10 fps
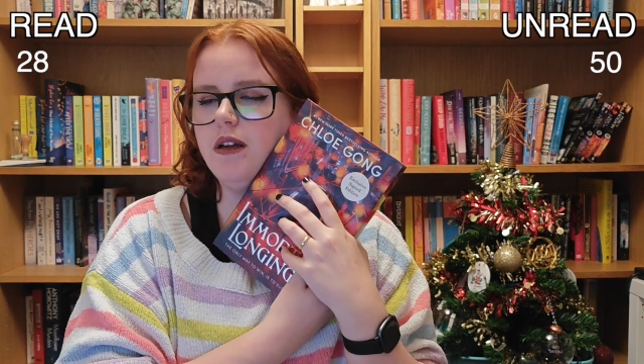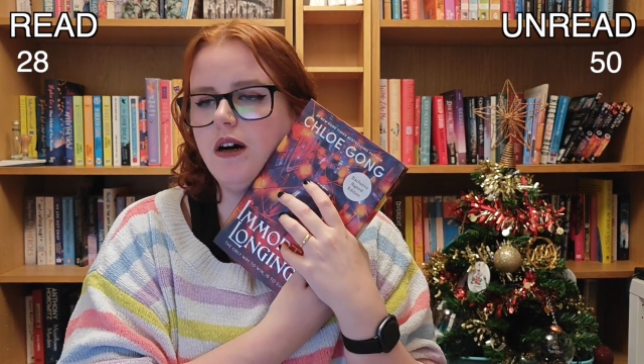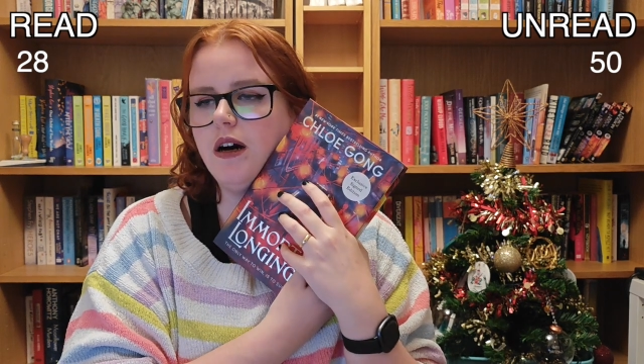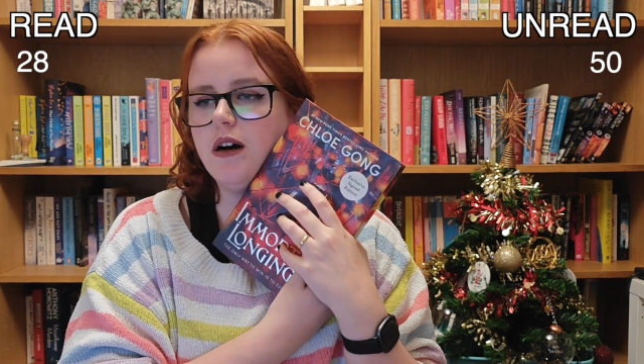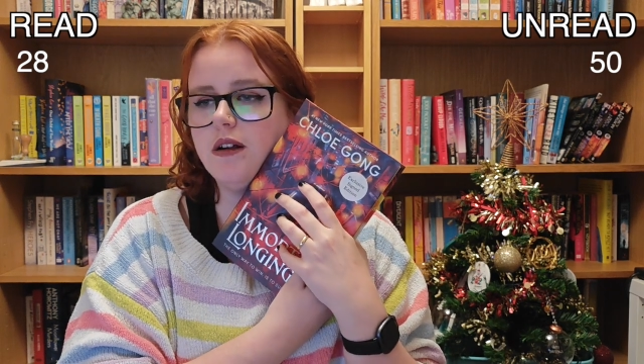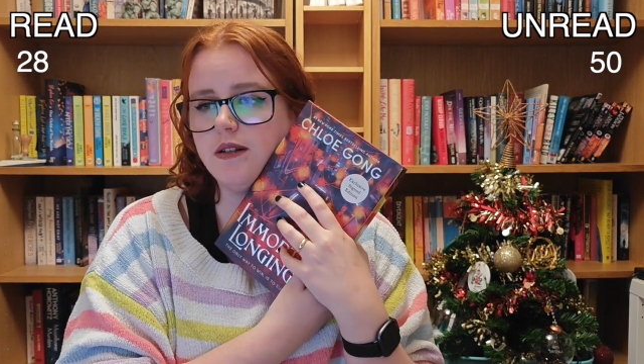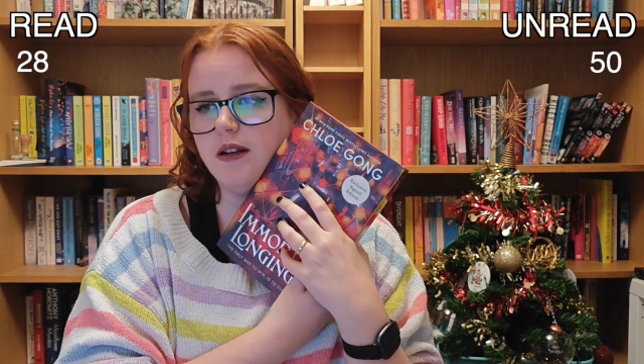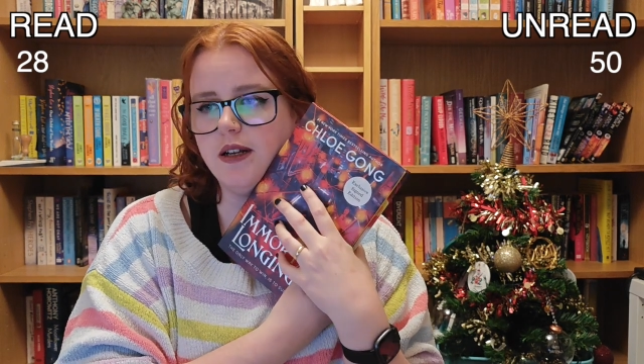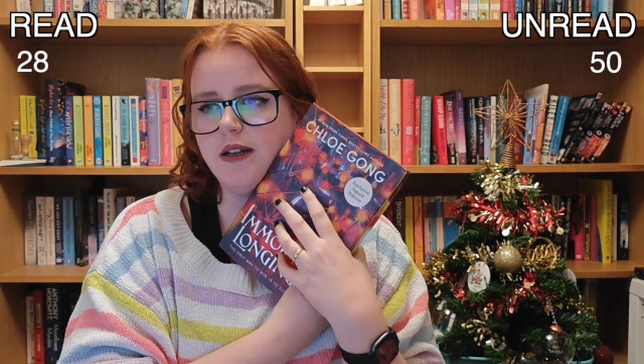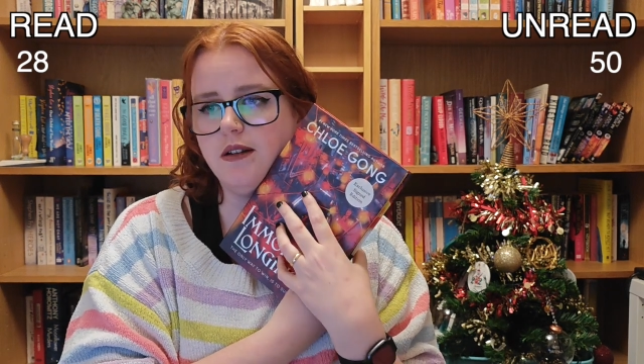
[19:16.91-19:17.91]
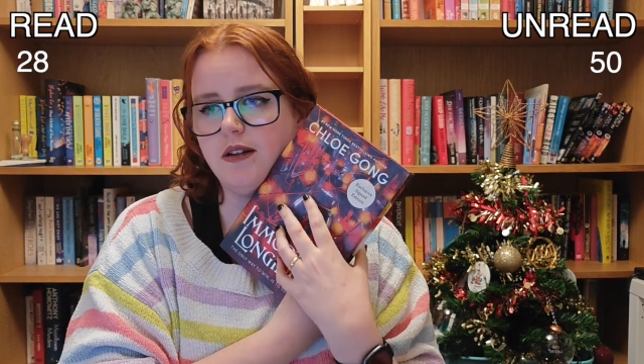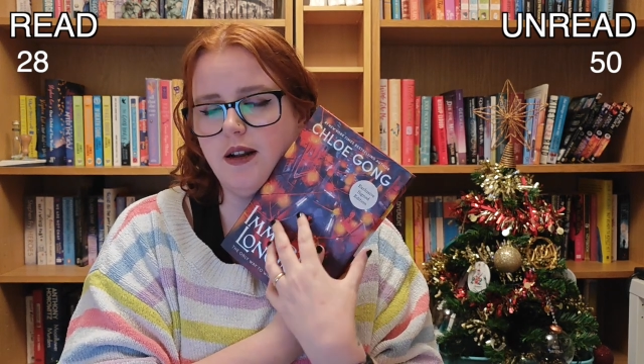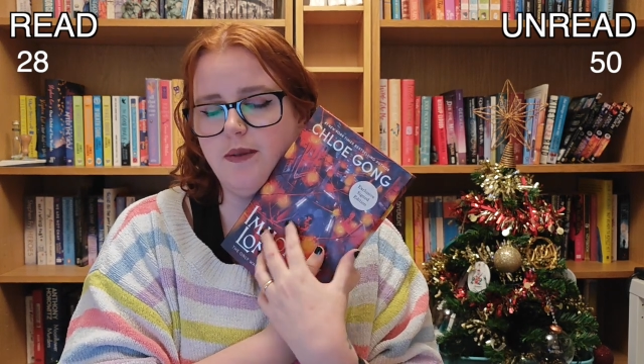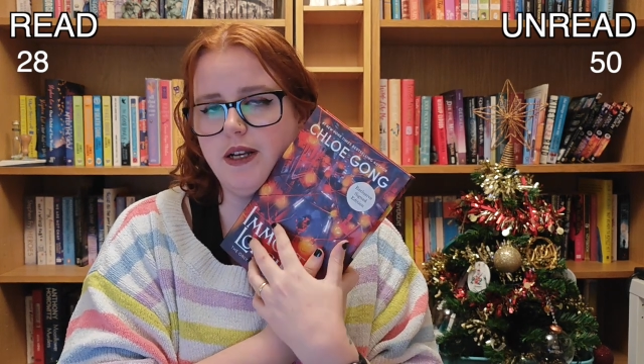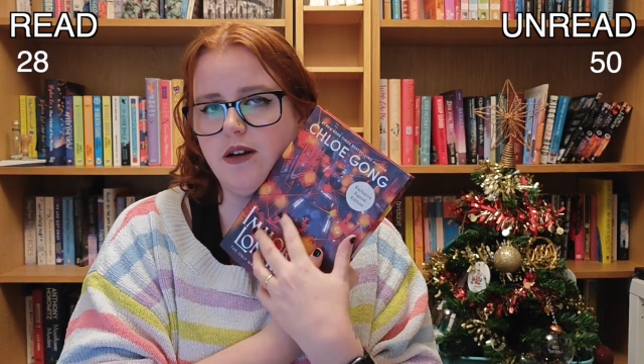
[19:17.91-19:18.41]
heart-signed
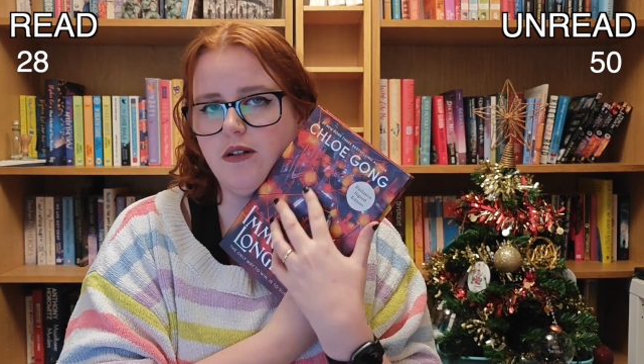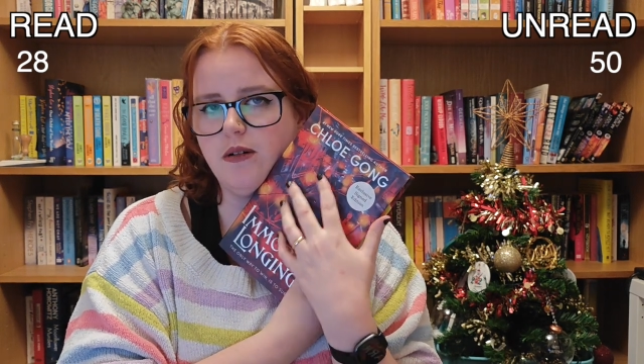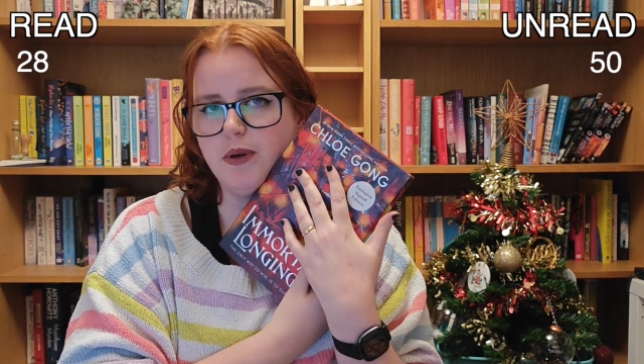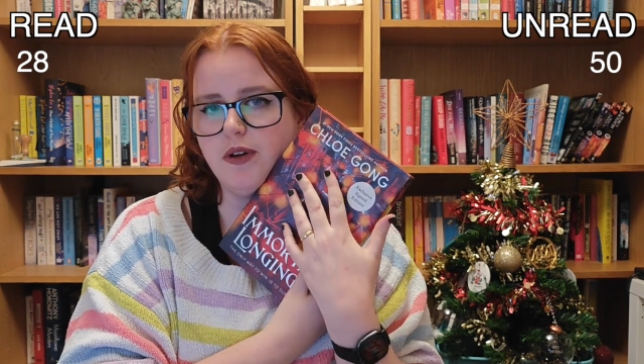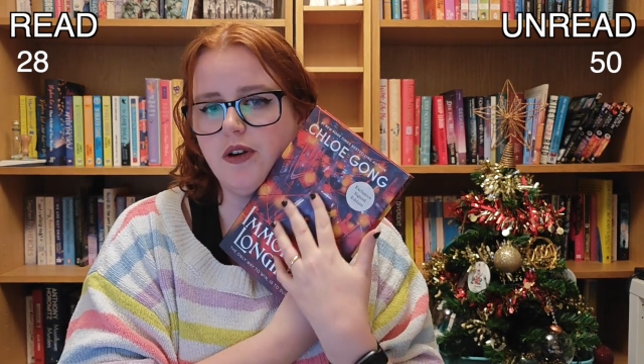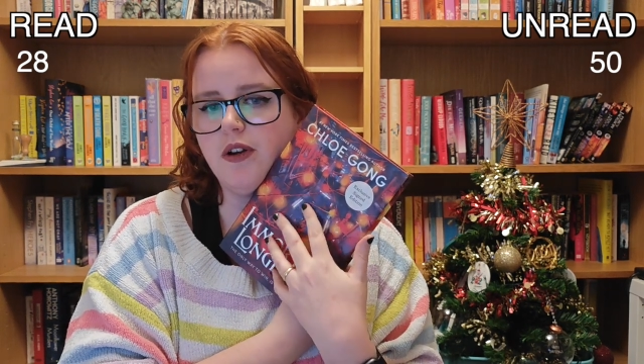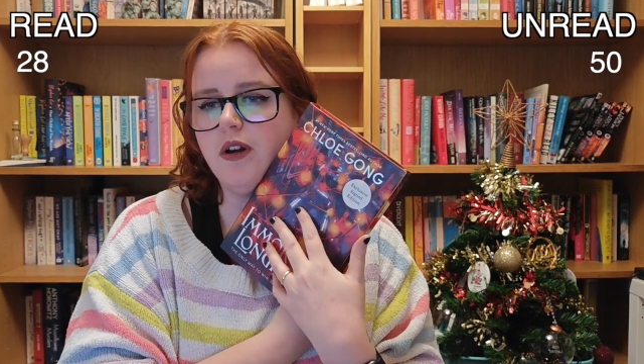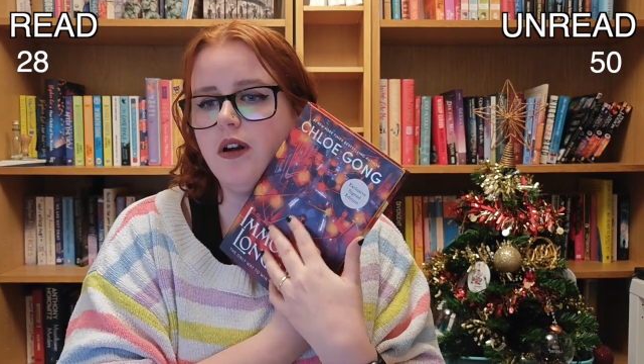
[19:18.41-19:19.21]
Chloe Gong book